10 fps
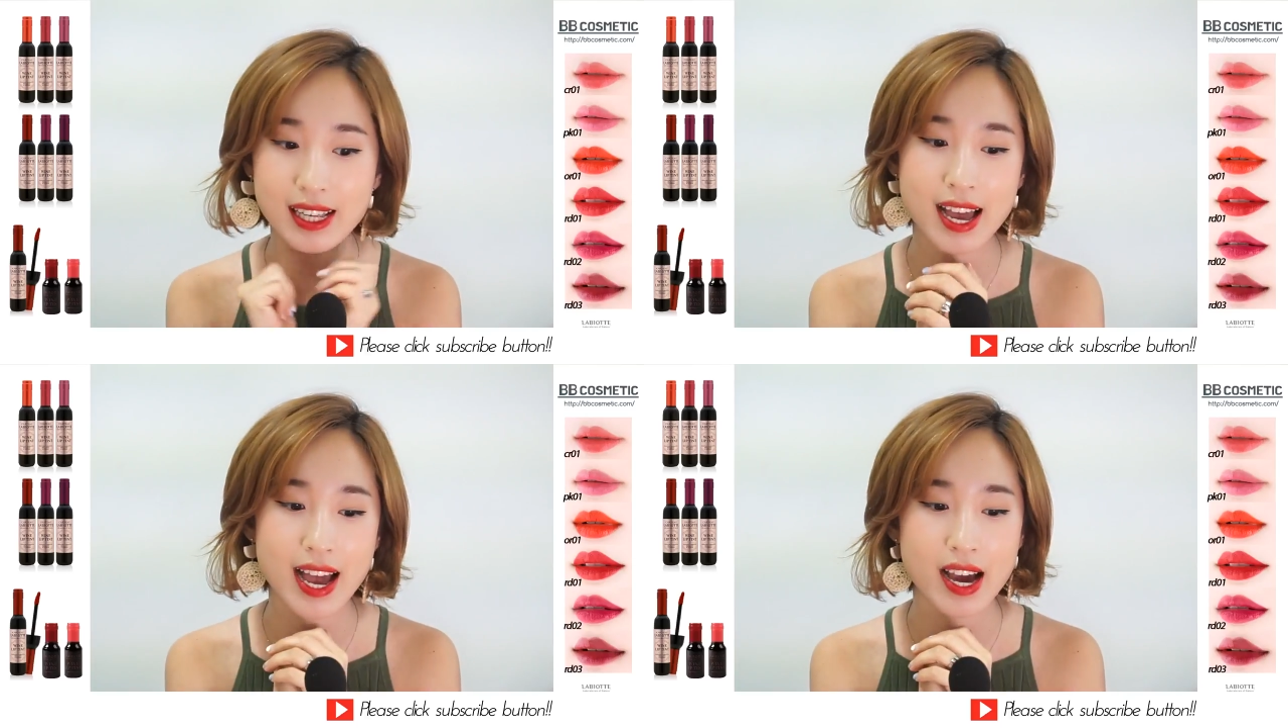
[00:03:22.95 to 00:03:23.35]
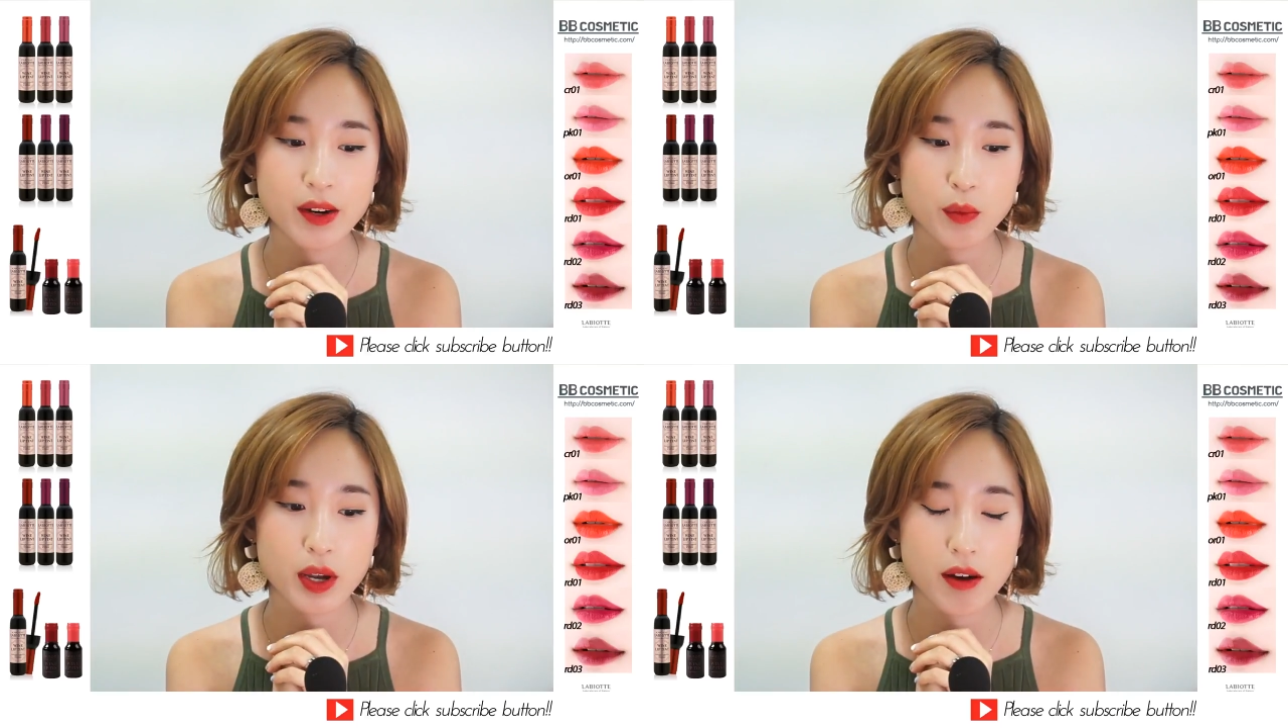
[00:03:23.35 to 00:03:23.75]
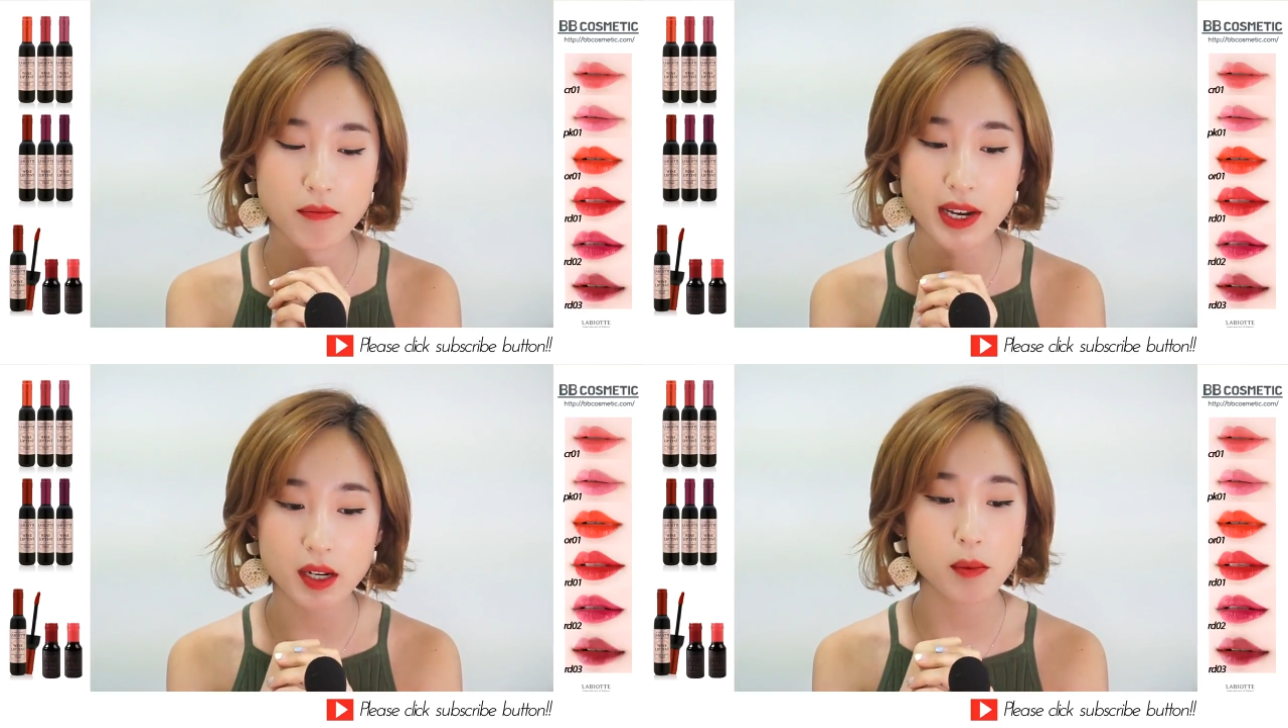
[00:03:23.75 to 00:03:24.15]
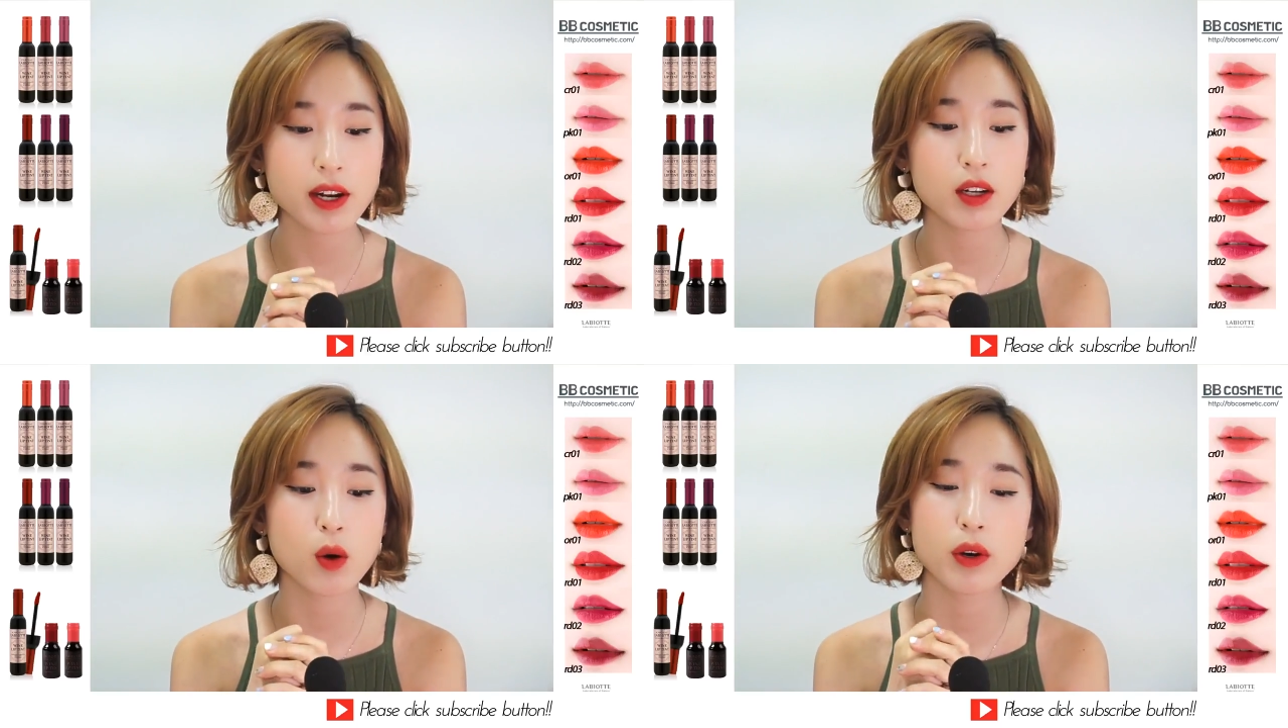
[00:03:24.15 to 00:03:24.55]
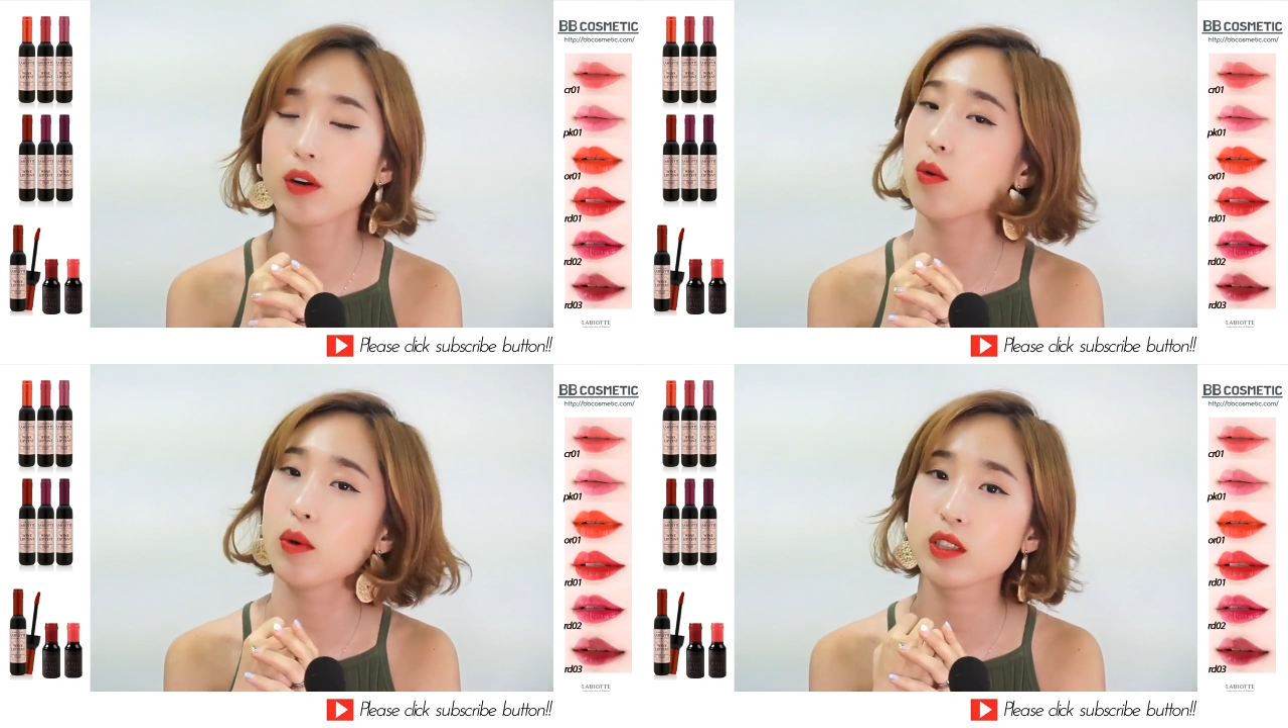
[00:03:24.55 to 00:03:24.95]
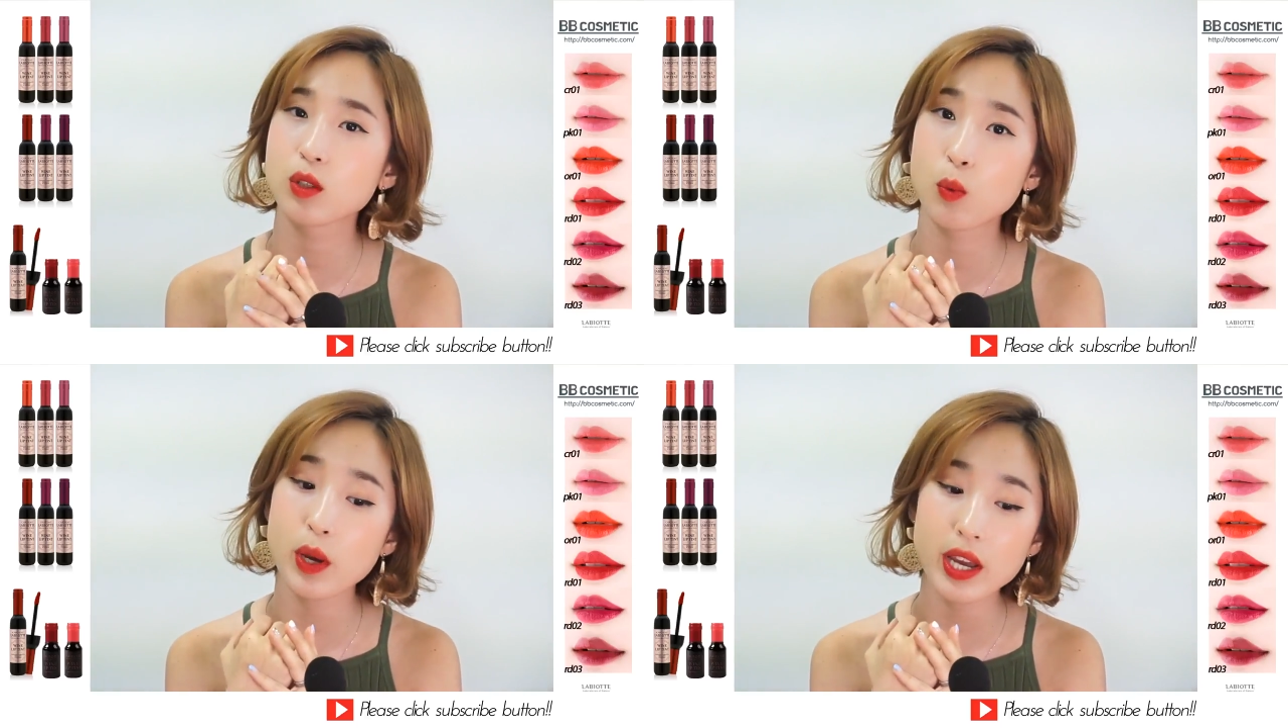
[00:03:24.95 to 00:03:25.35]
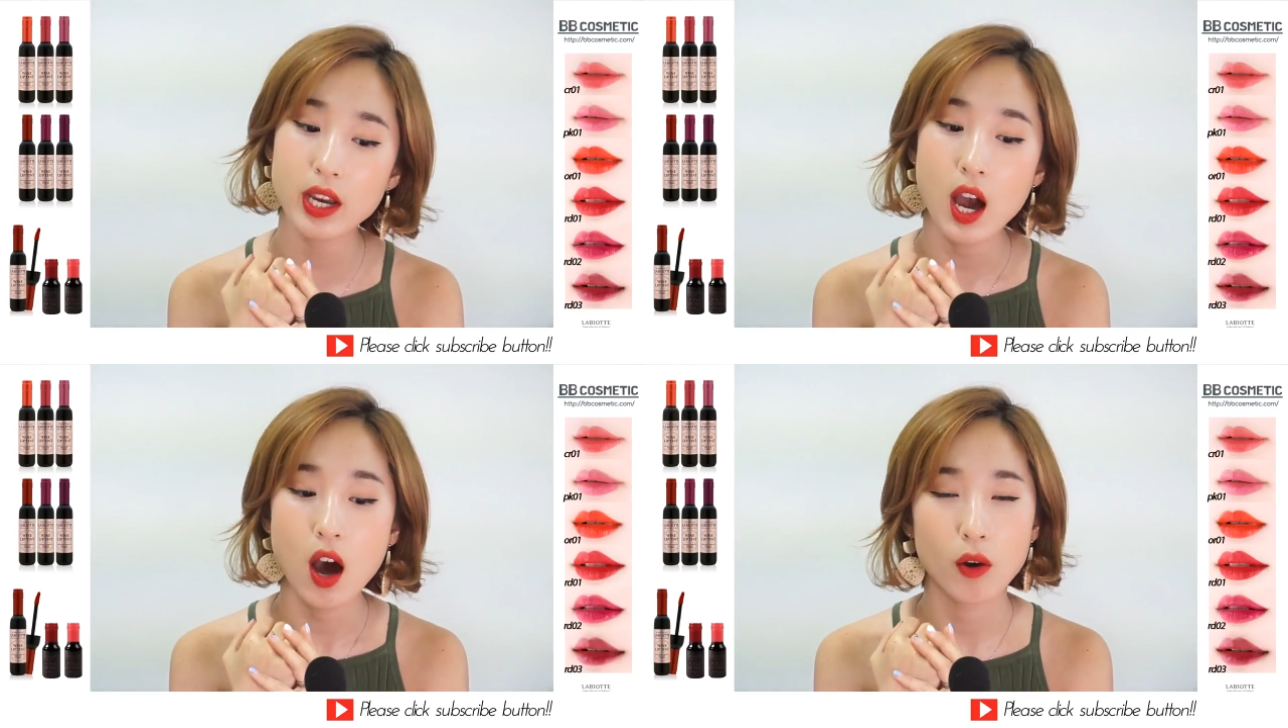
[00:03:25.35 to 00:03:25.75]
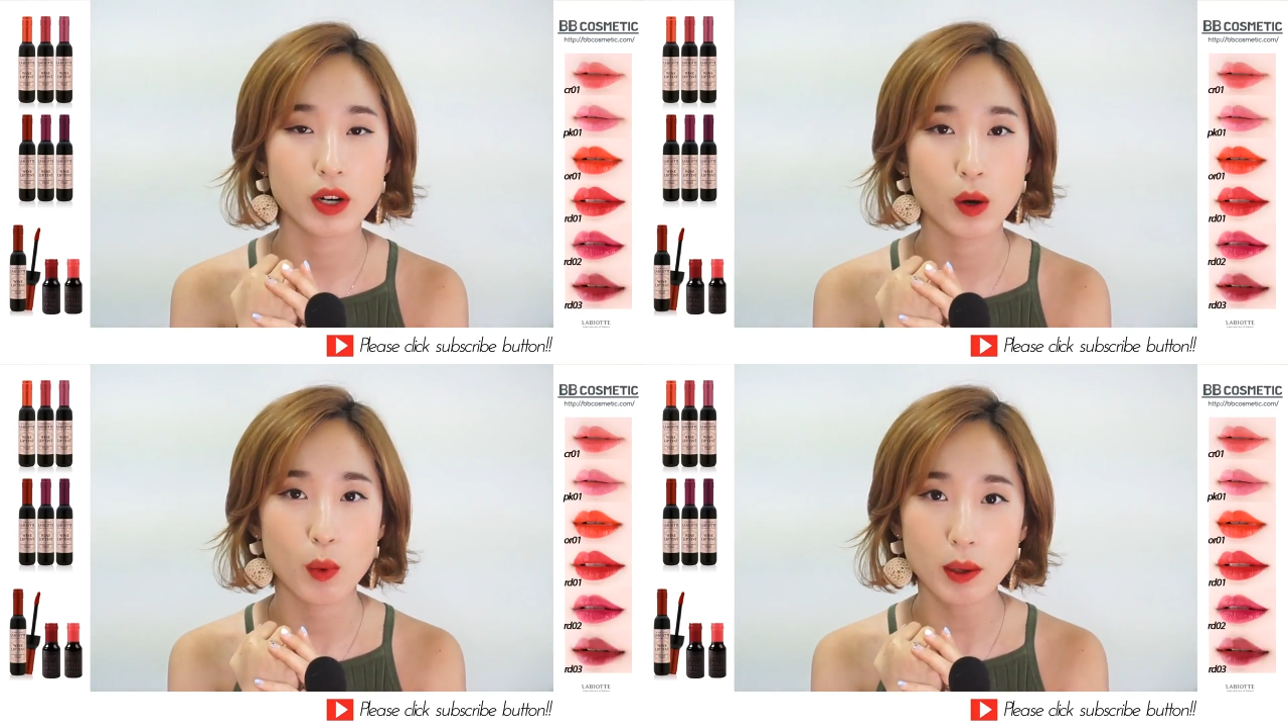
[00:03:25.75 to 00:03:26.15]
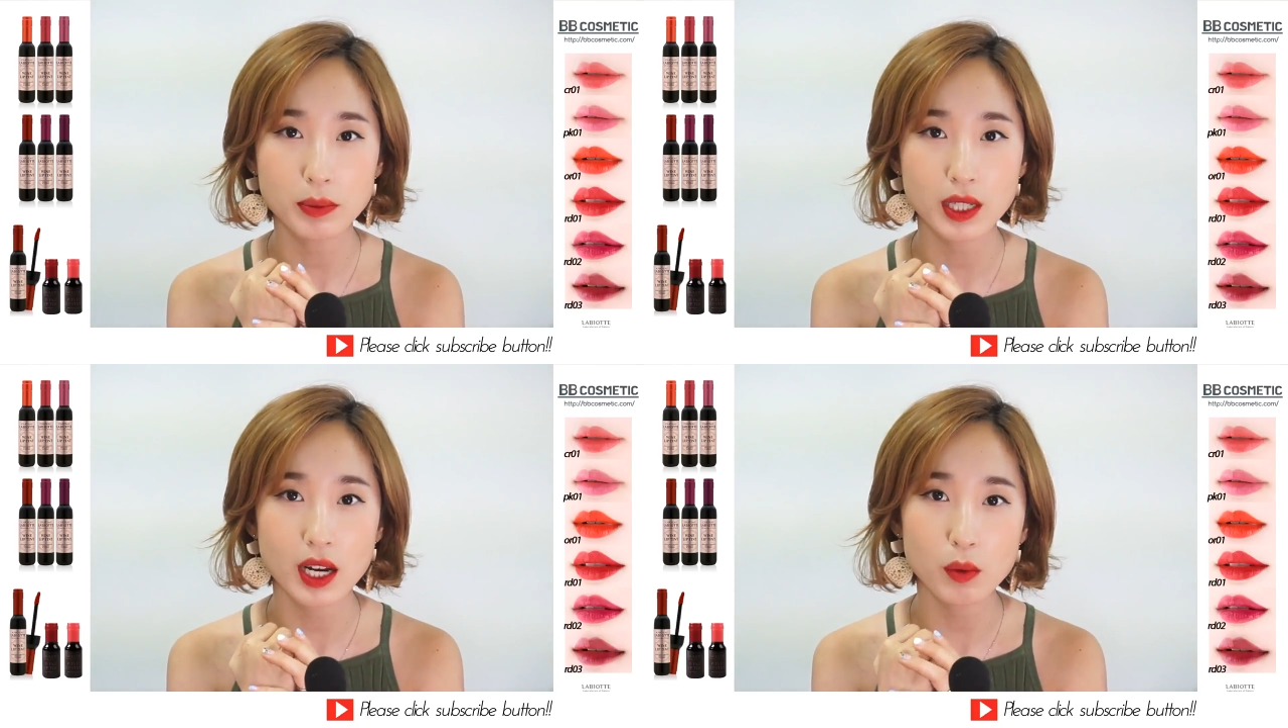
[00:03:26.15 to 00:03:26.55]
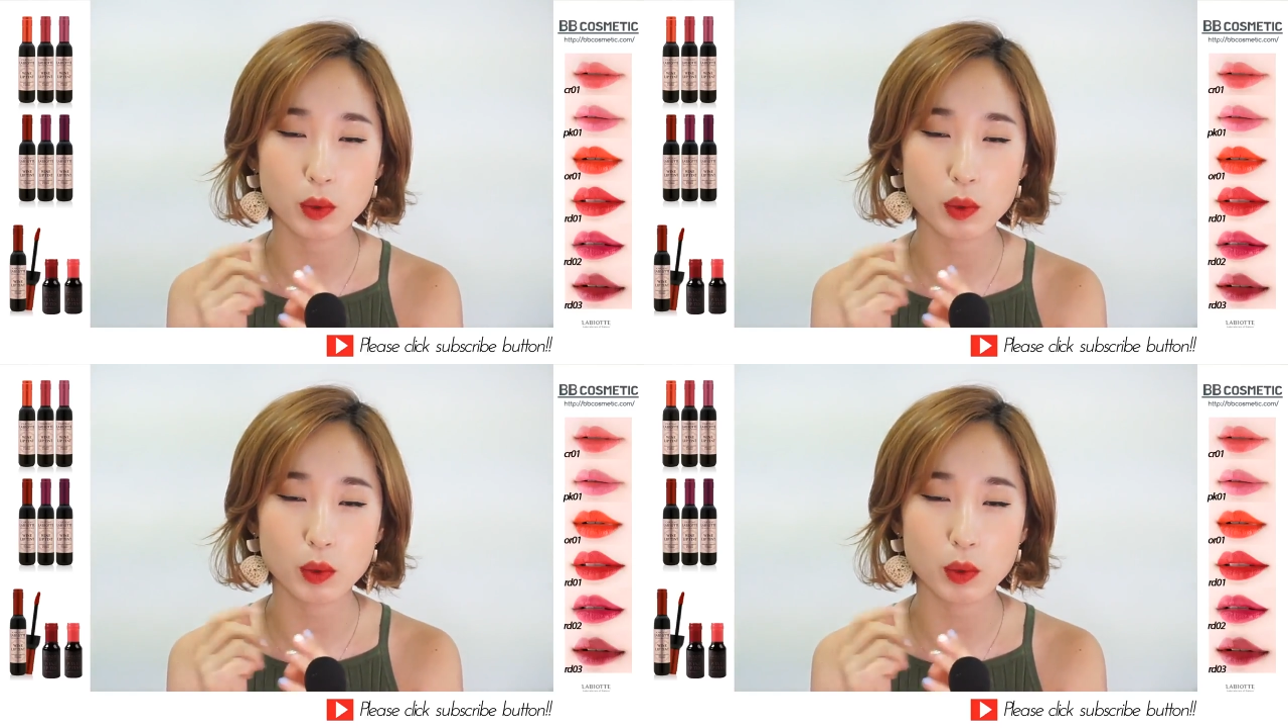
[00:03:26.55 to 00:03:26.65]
And we have main event going on once a week on our website,